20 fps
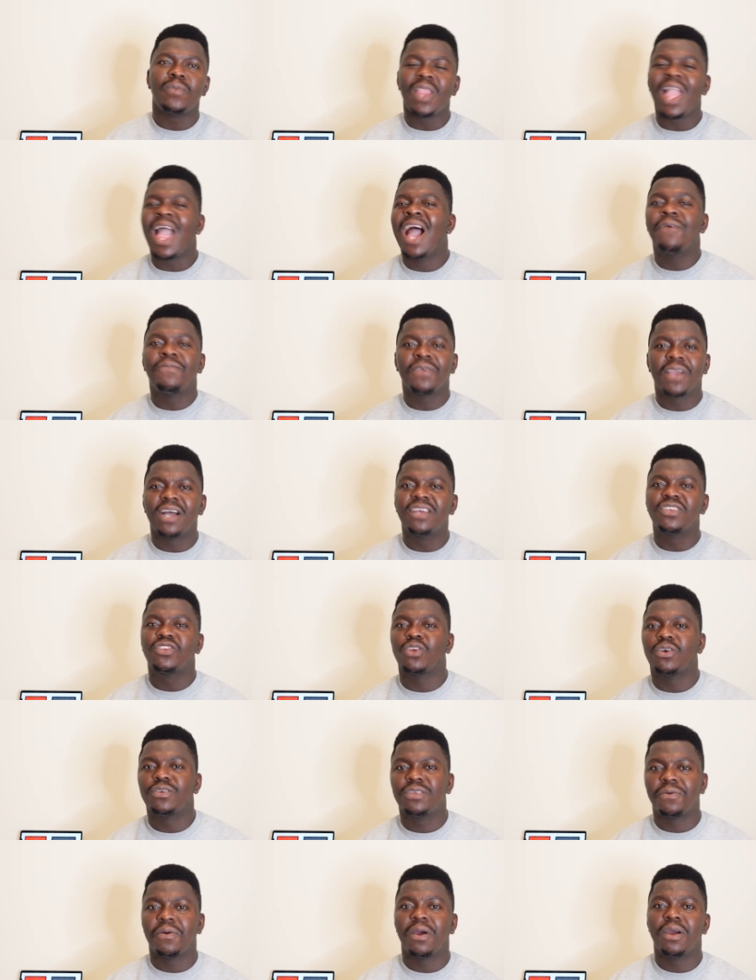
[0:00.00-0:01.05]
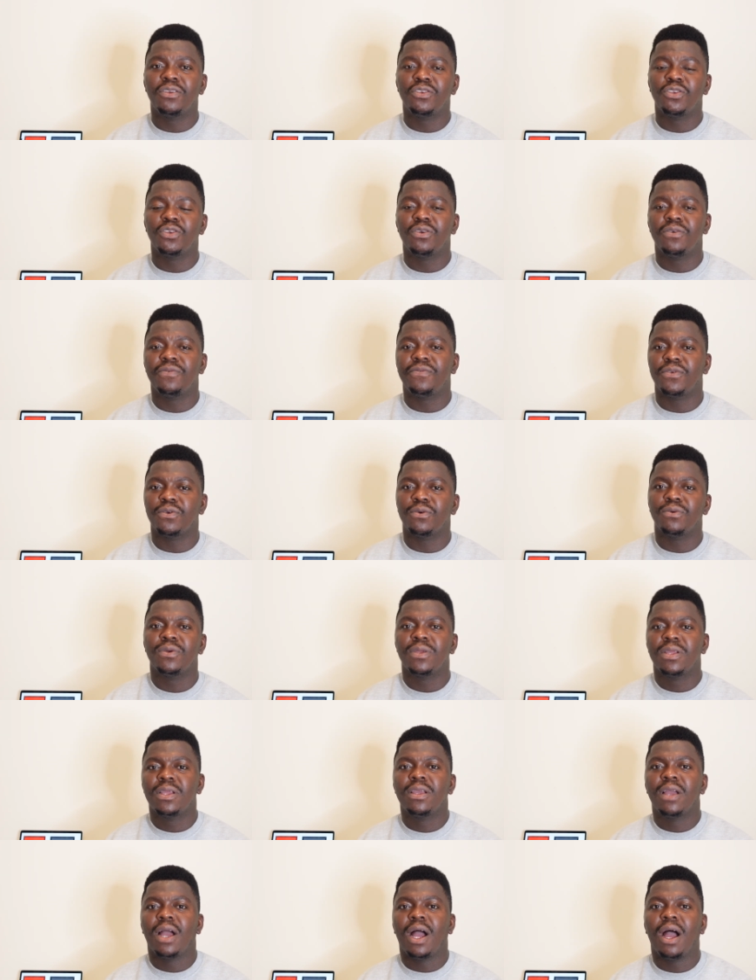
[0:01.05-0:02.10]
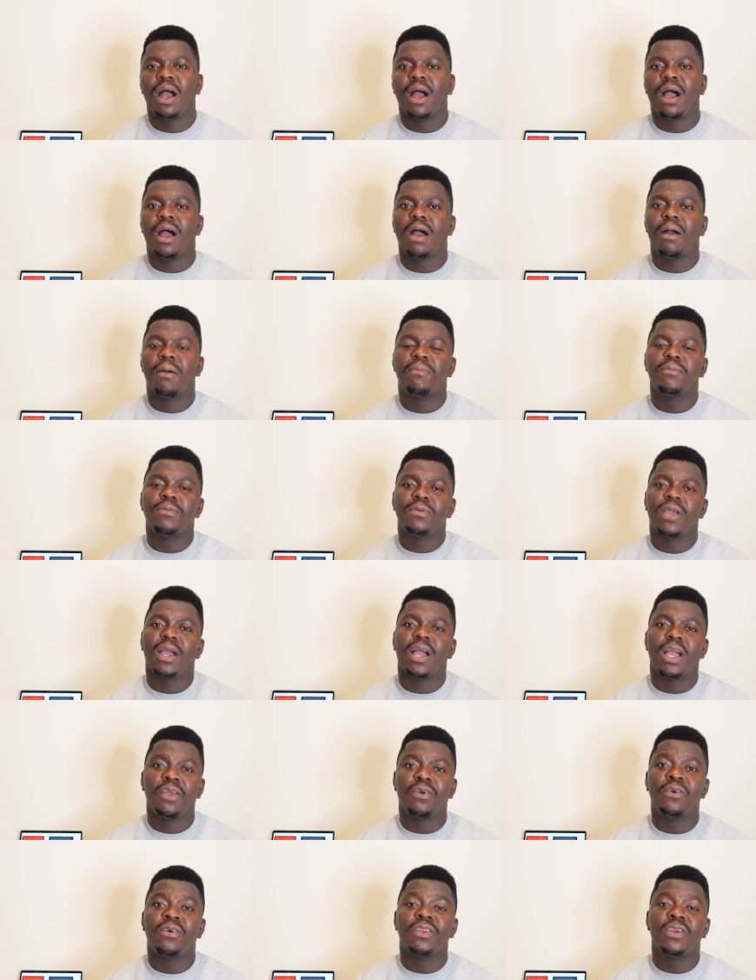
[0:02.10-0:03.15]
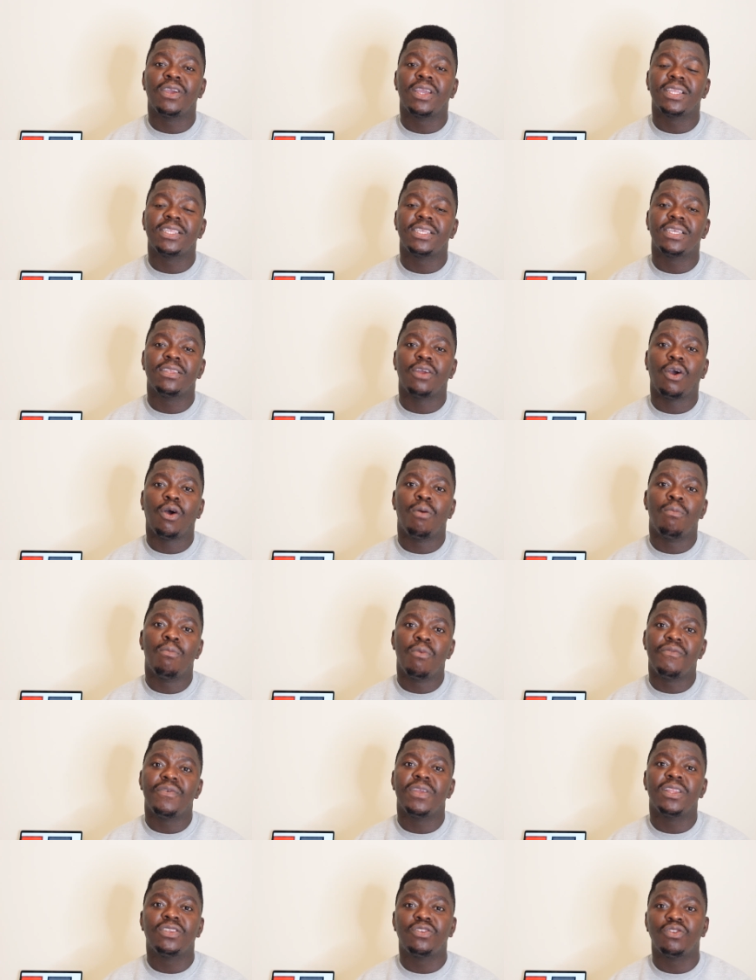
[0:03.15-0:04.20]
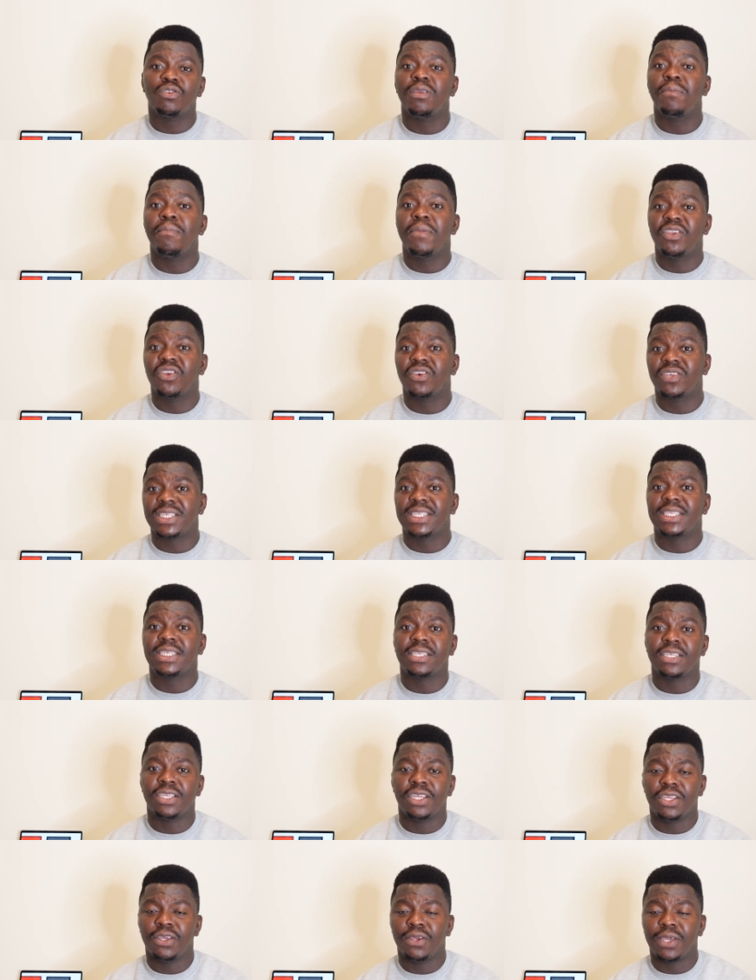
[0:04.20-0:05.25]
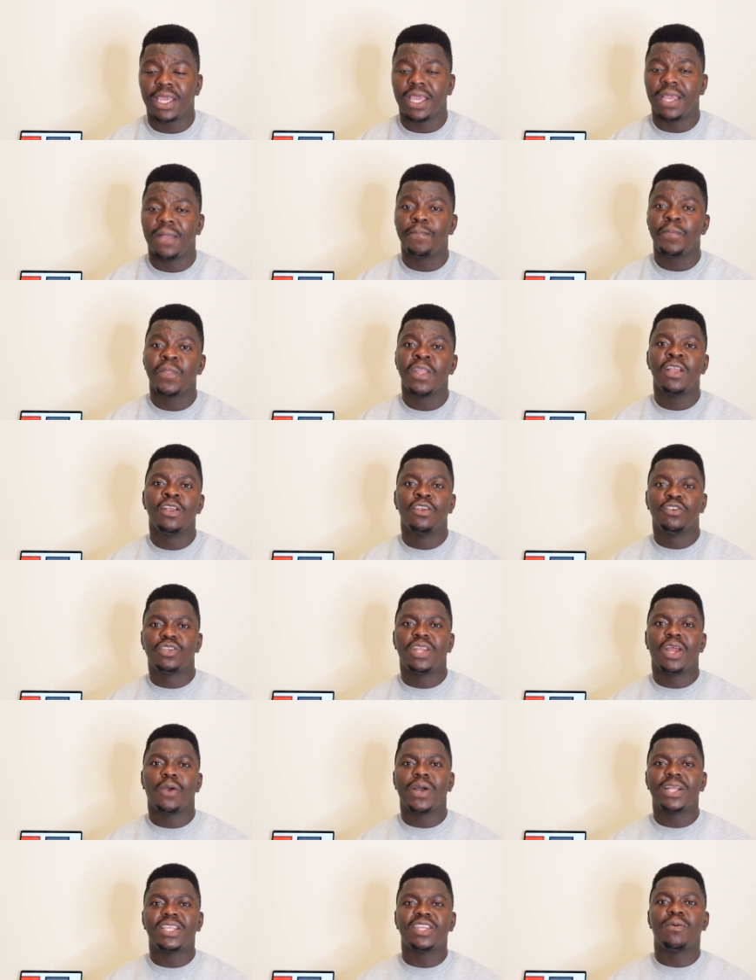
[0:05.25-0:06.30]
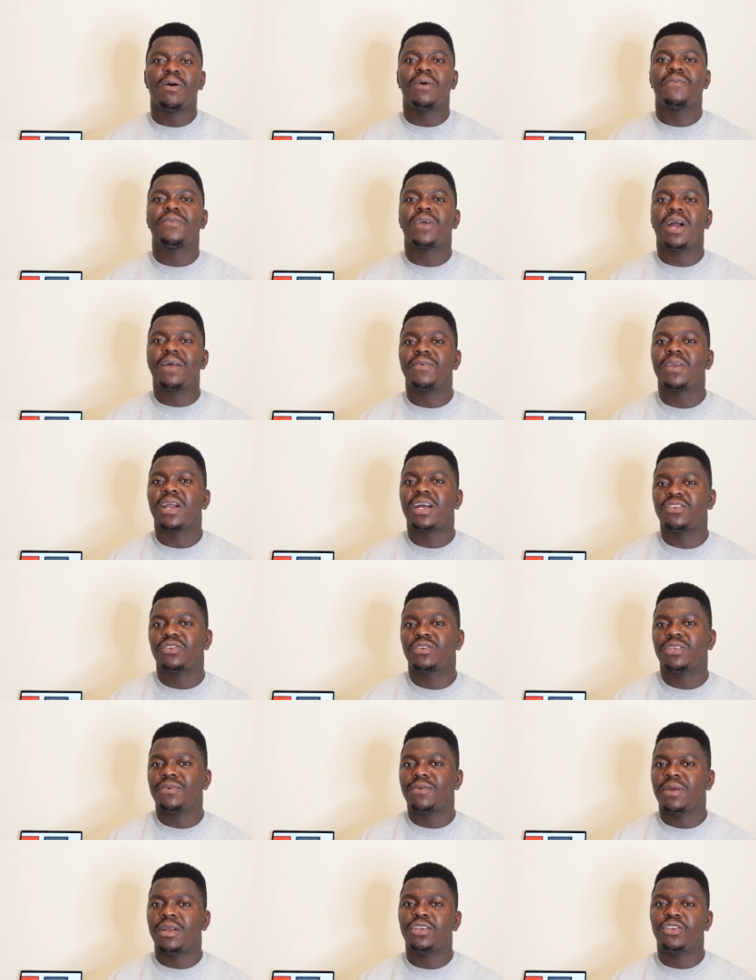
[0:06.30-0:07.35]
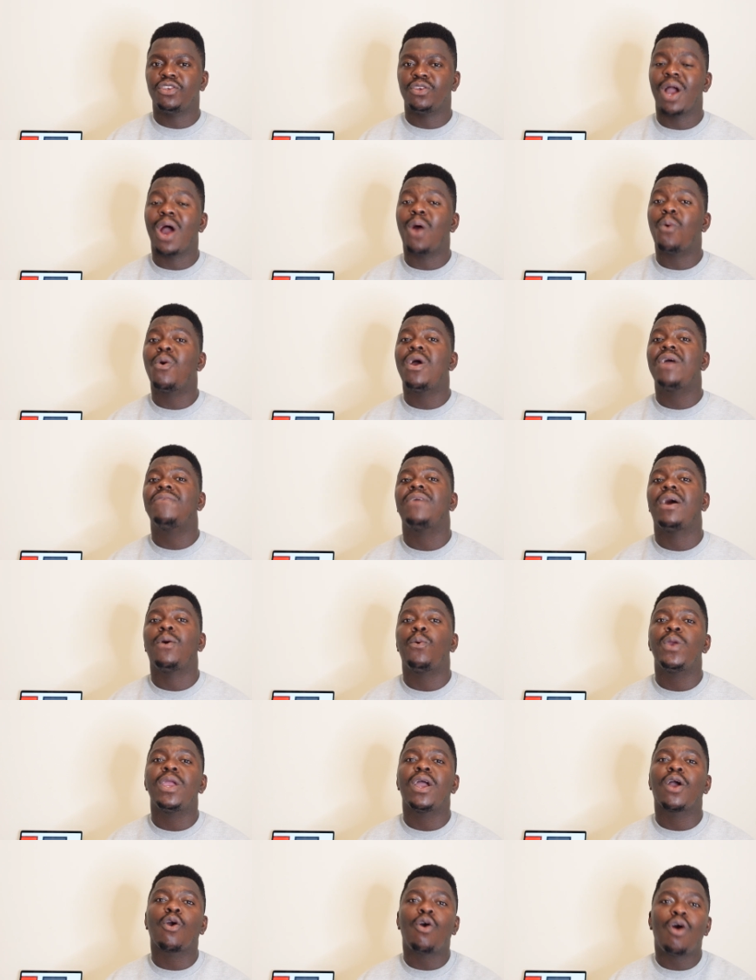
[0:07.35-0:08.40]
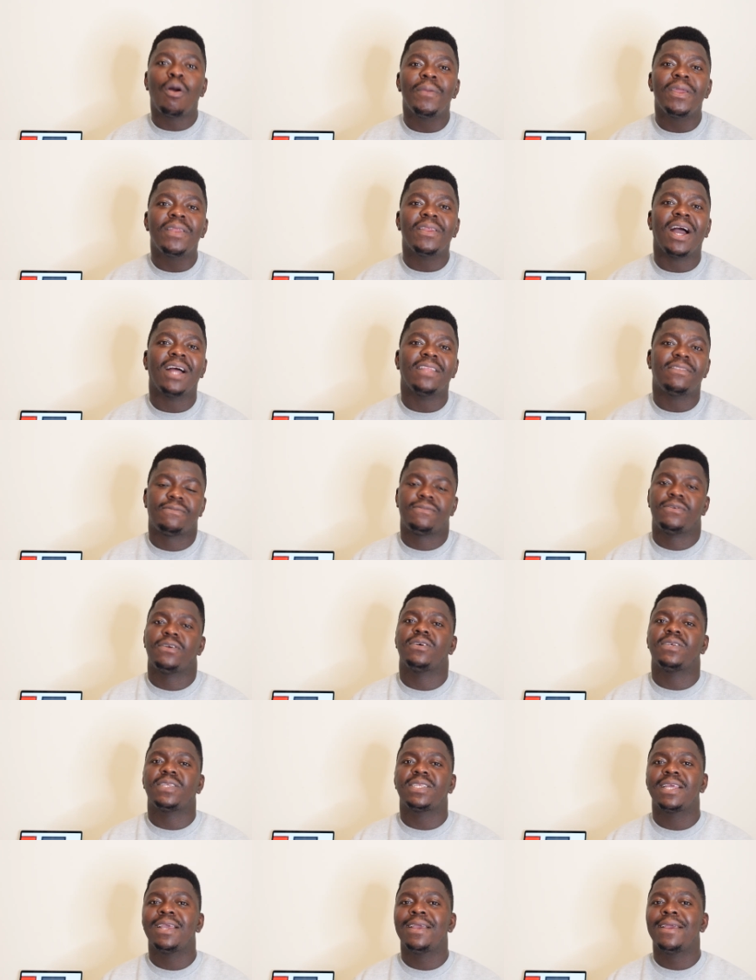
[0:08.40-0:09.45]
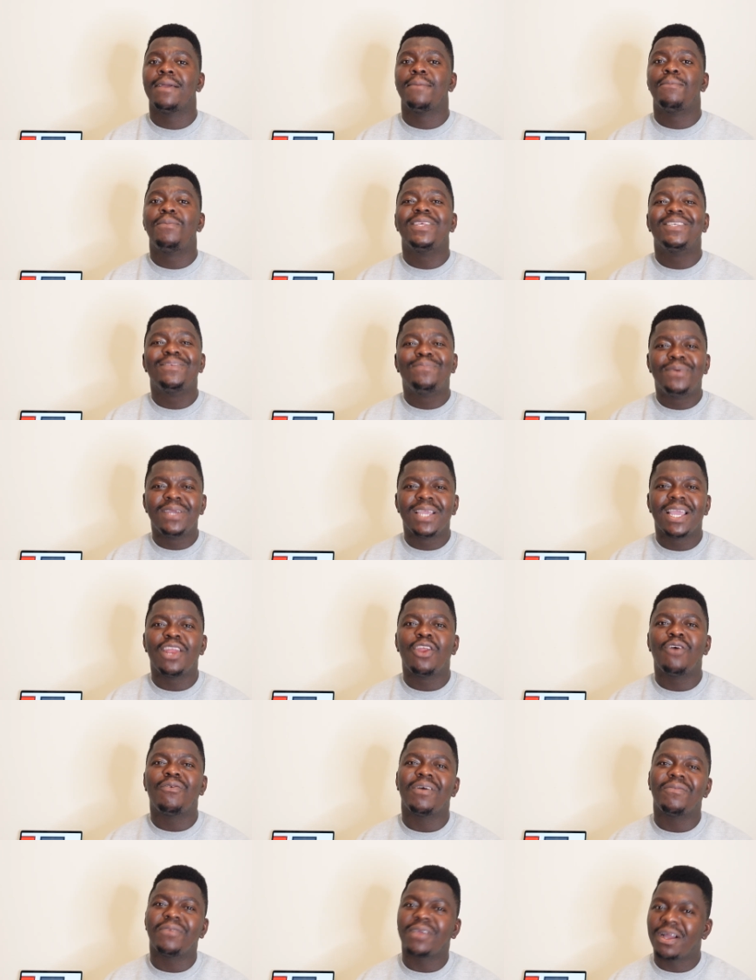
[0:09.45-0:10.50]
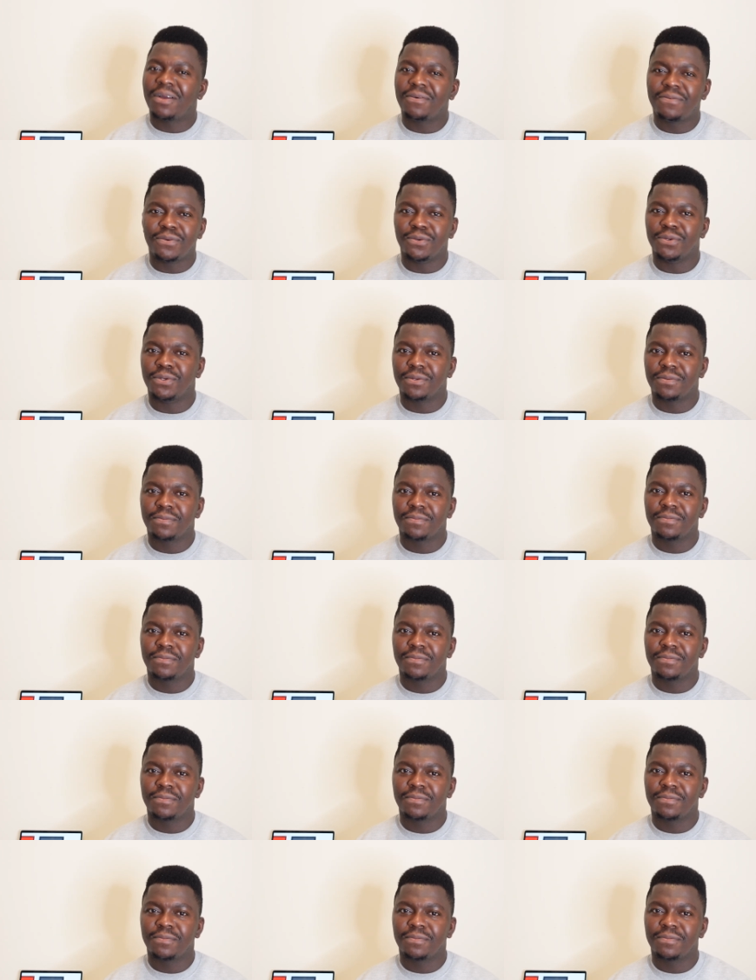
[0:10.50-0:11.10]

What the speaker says: African stores around you if you are relocating or moving to the major cities in the UK. So there are quite a number of African stores around you. However, when you're coming at first, please bring enough African food.